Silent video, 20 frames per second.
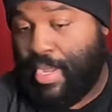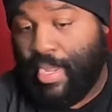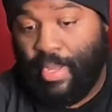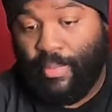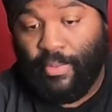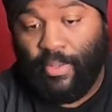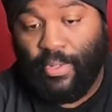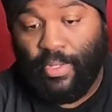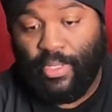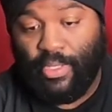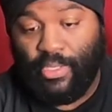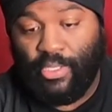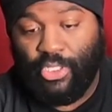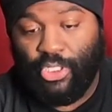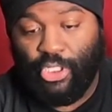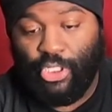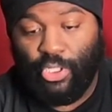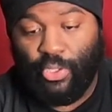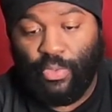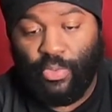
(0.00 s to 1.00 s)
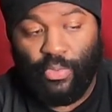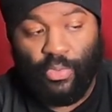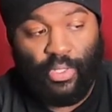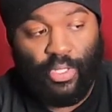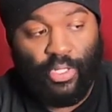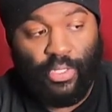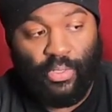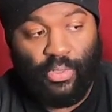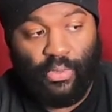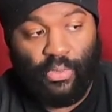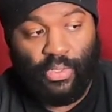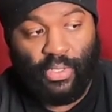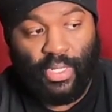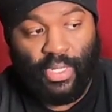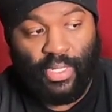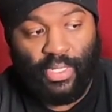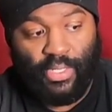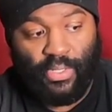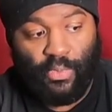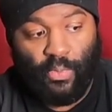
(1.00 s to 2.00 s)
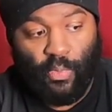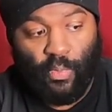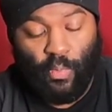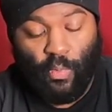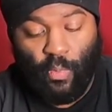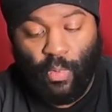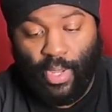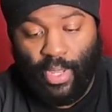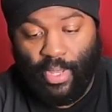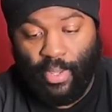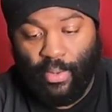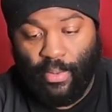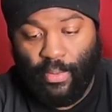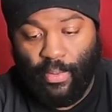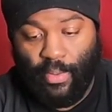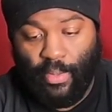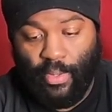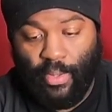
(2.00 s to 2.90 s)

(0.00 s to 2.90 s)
I'm gonna show you those as well,